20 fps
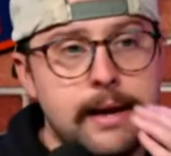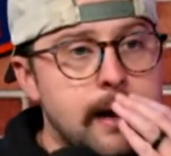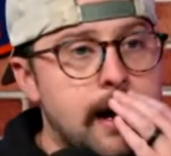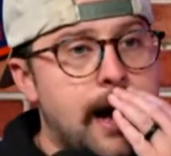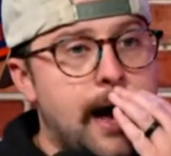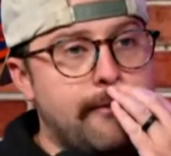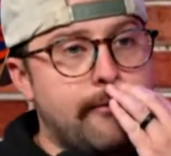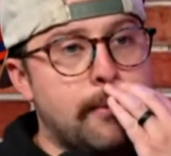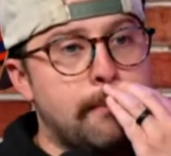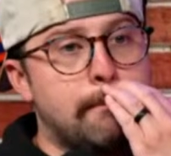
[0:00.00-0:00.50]
I
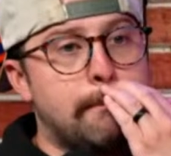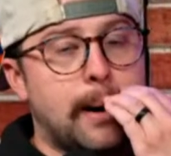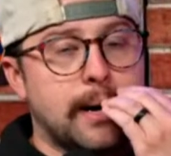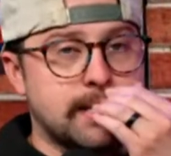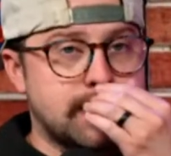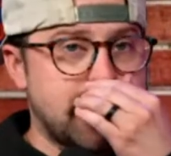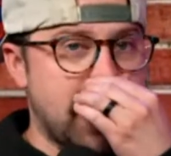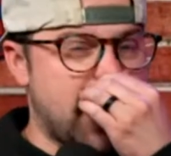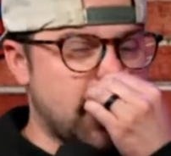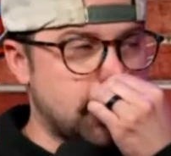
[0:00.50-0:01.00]
have a
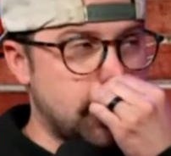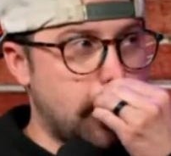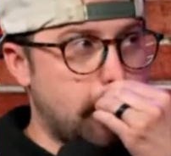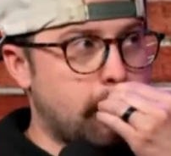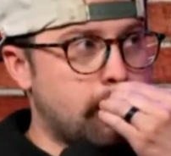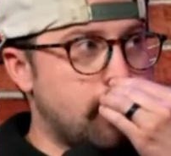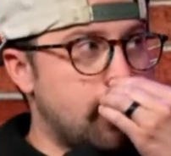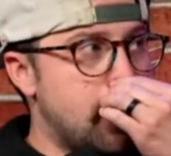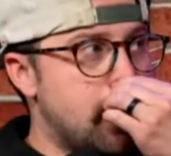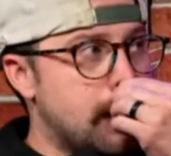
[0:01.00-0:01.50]
mustache
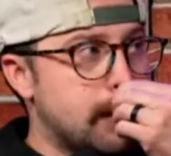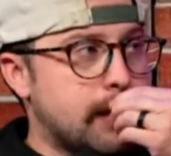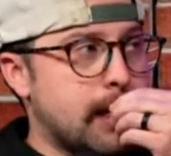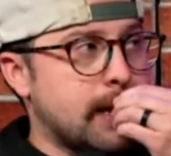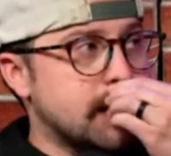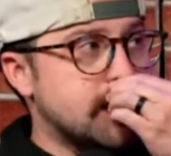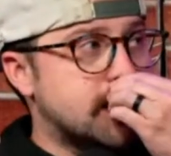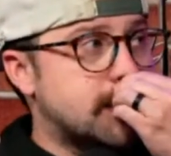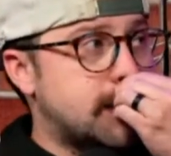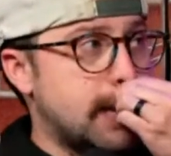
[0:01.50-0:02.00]
hair that
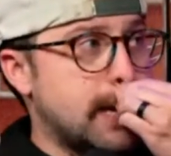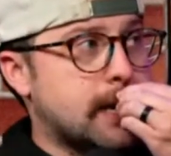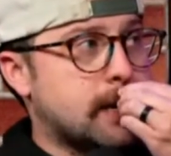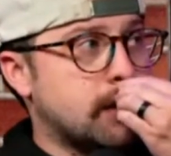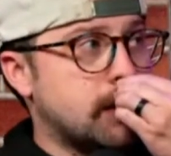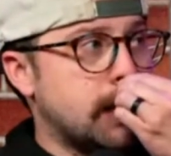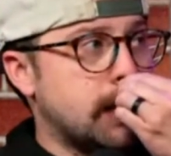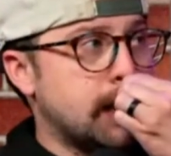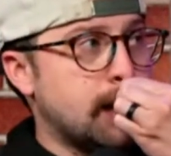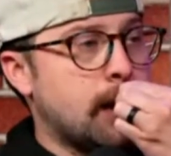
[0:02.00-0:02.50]
is
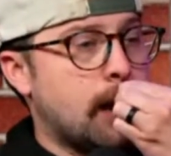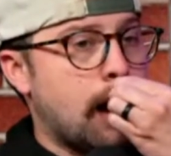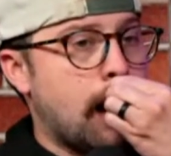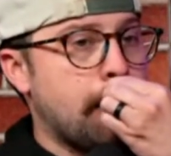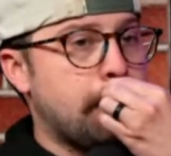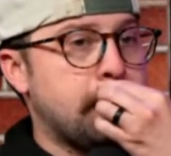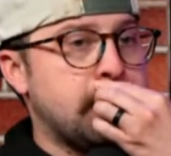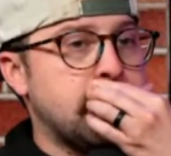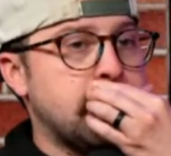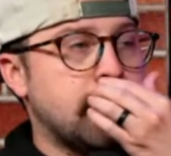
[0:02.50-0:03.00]
tickling
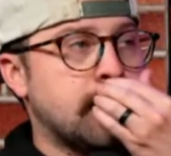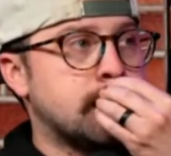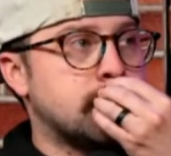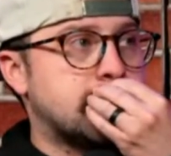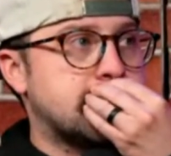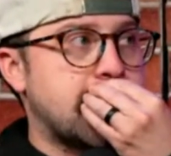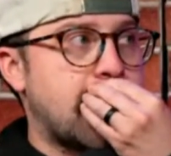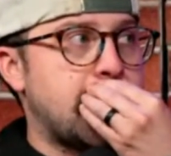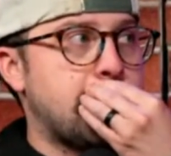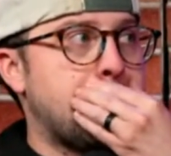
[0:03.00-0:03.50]
up the
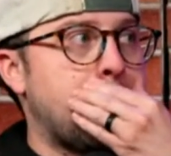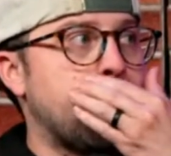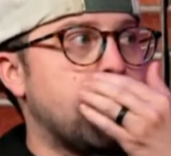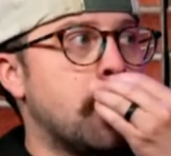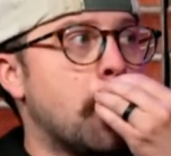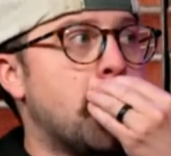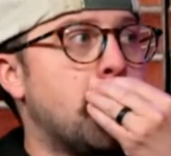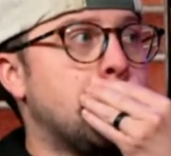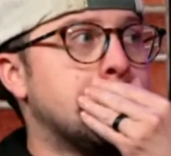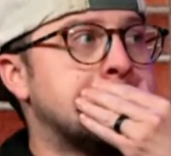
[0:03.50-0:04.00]
inside of my
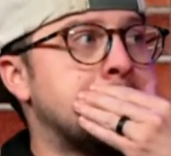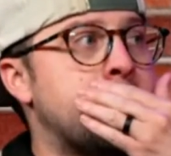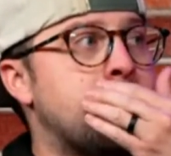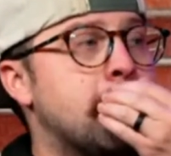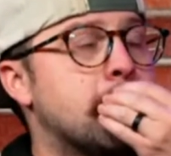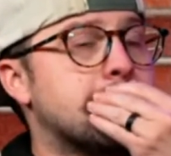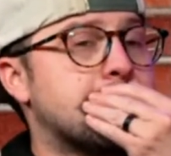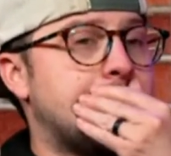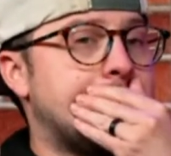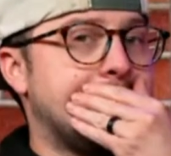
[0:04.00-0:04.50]
nose.
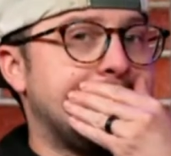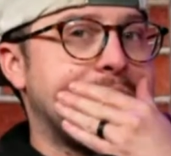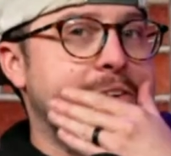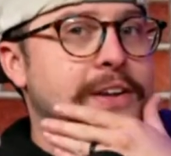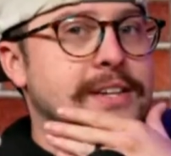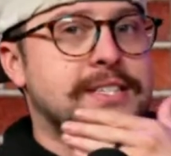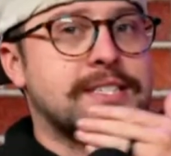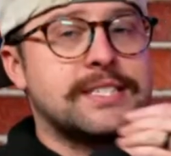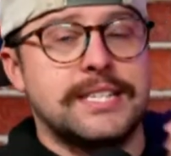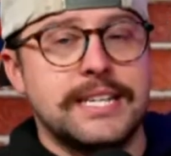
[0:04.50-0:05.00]
So I don't know if you
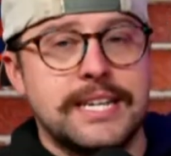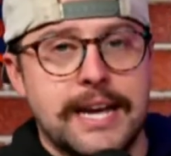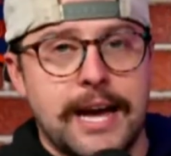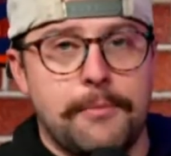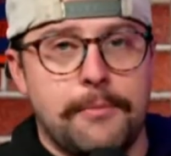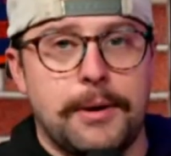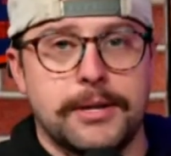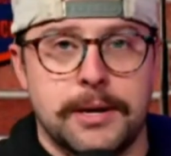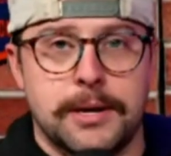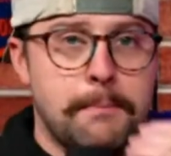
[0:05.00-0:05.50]
guys see how
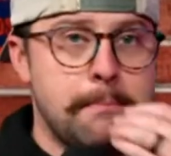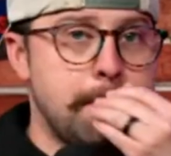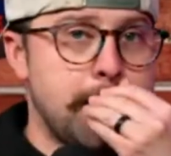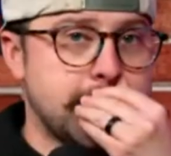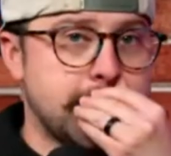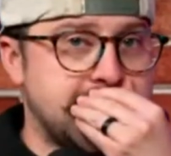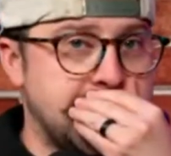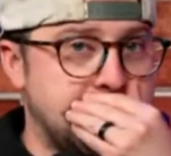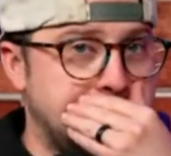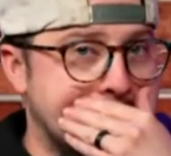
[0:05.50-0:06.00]
much I'm
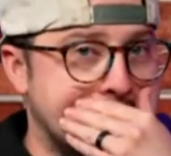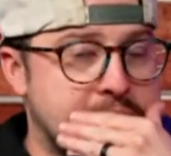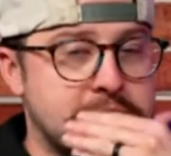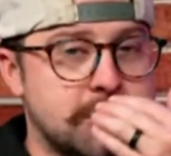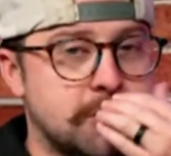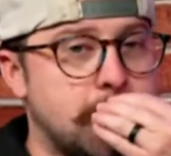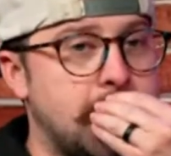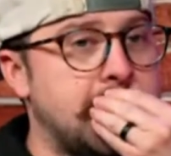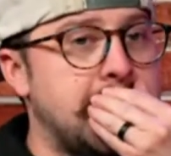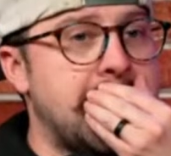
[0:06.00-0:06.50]
messing with
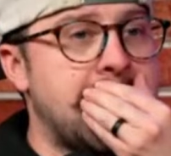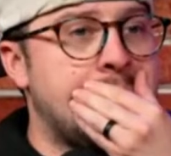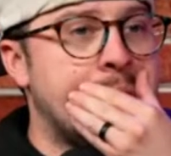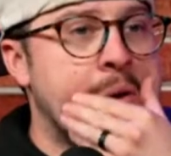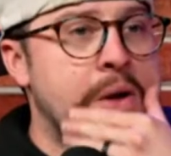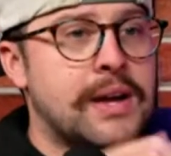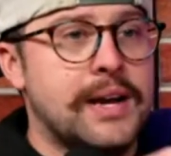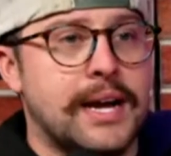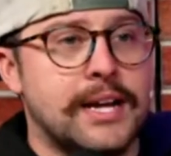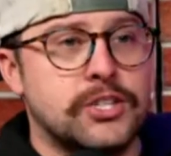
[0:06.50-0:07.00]
this right now.
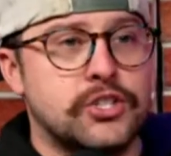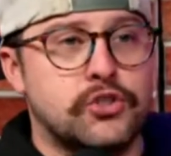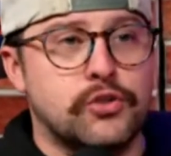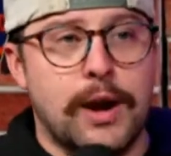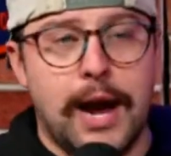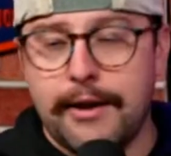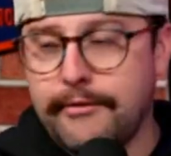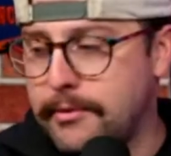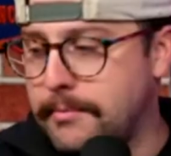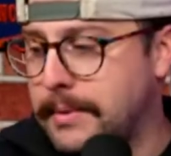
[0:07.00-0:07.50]
It's
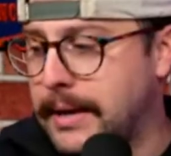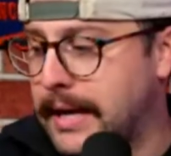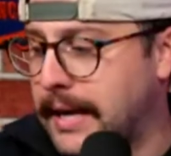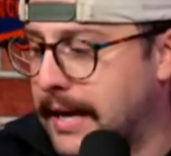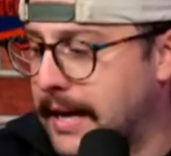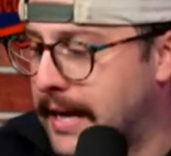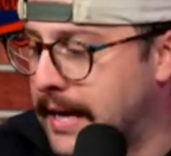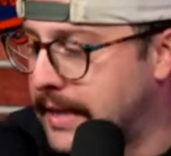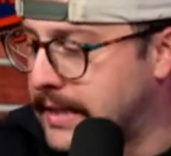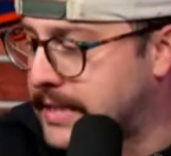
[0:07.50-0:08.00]
driving me
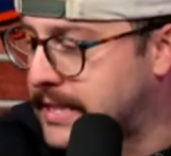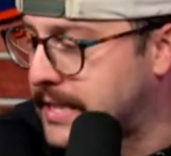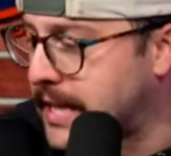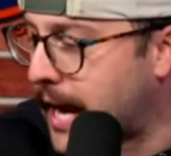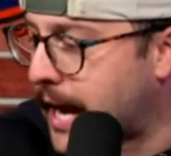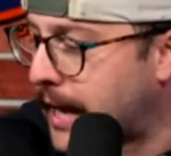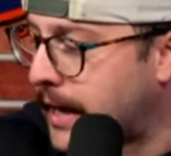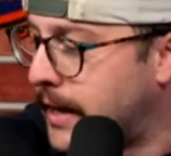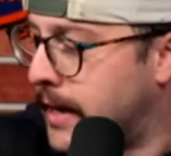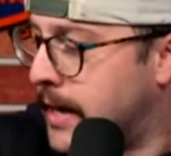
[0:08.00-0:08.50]

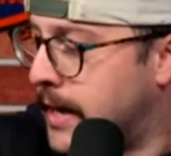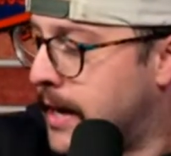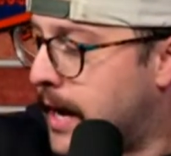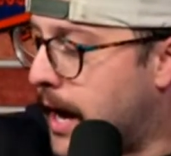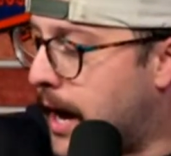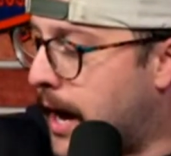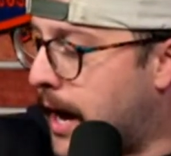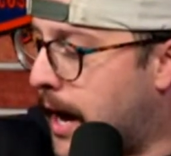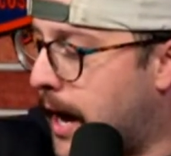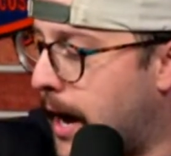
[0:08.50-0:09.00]
insane.
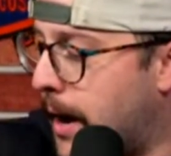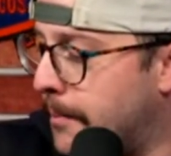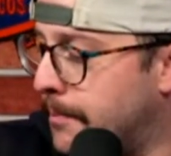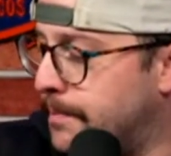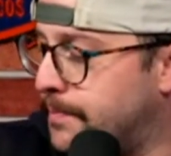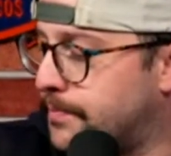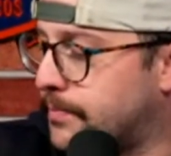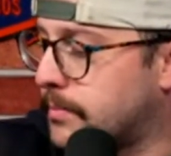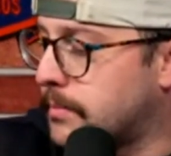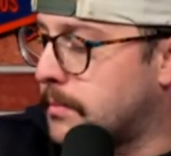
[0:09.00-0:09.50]

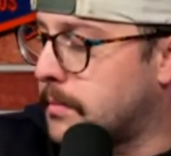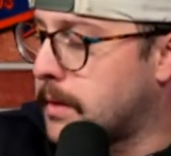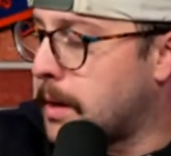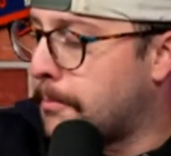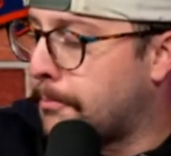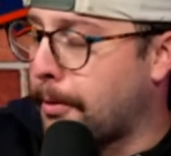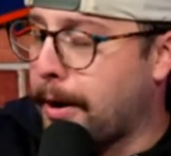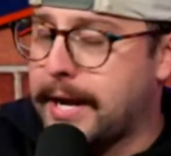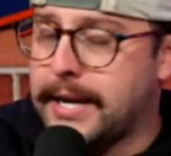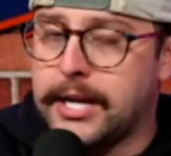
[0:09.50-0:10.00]

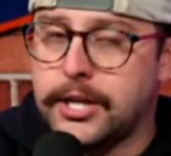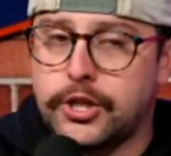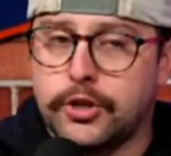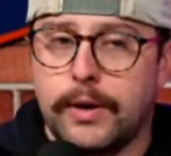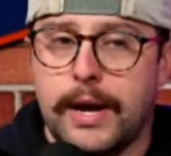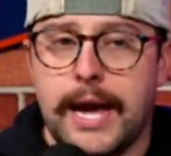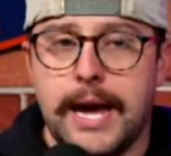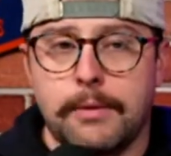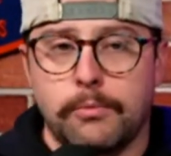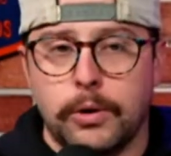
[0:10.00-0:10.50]
Brandon
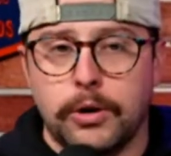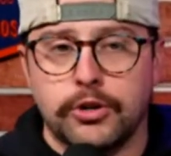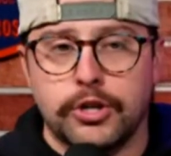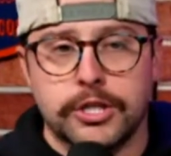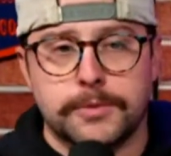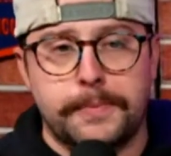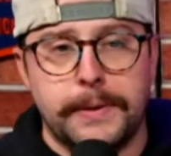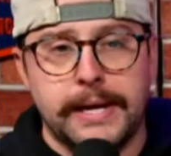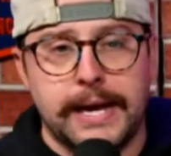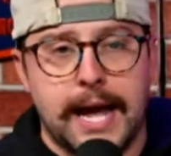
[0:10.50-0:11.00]
Duhaime, we were
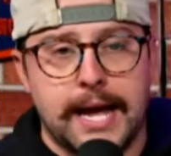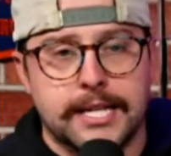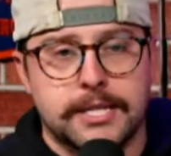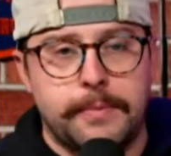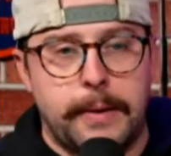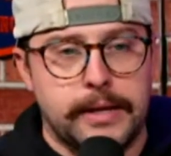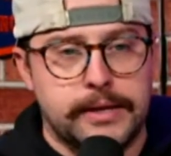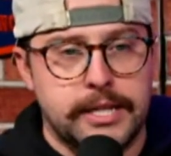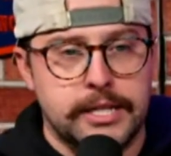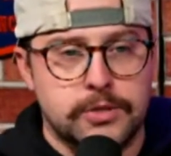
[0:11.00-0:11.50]
just being asked
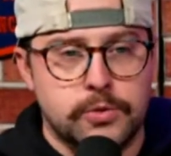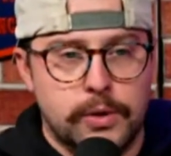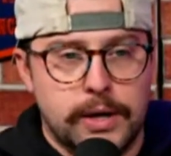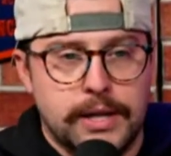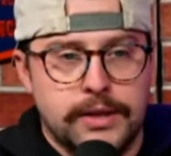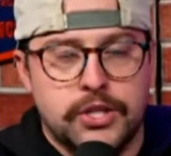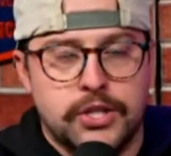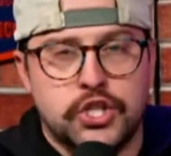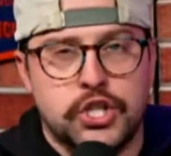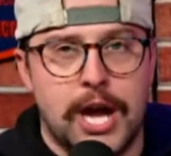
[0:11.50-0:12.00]
about this one
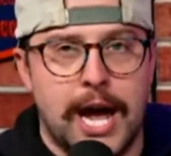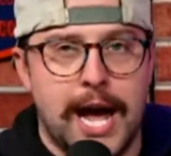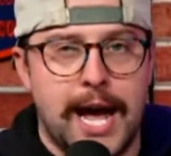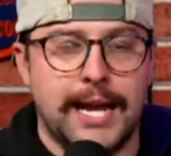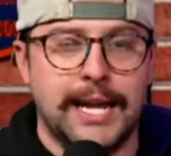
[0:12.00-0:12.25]
in the chat.